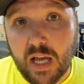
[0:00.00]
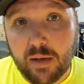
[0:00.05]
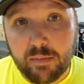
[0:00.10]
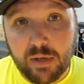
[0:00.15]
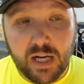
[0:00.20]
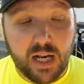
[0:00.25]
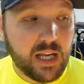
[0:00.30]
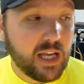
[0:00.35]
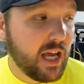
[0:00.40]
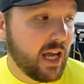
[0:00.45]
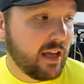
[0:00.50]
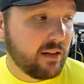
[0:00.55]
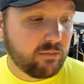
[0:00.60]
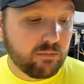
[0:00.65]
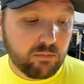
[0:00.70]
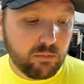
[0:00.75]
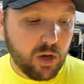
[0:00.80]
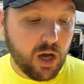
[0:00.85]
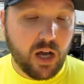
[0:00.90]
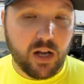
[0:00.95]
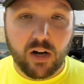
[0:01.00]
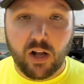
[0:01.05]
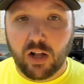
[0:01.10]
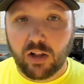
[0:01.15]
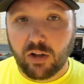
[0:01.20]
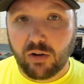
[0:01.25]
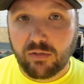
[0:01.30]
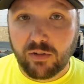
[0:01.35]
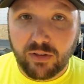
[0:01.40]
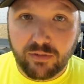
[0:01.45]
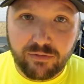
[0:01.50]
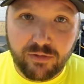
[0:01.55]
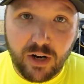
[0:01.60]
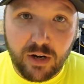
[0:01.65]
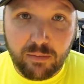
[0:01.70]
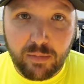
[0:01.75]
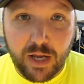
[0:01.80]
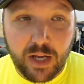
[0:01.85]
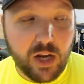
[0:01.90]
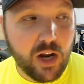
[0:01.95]
I mean, I got mud all over the front
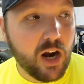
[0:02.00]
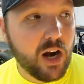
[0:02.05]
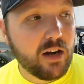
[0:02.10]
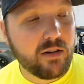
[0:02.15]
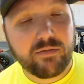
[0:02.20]
of my car.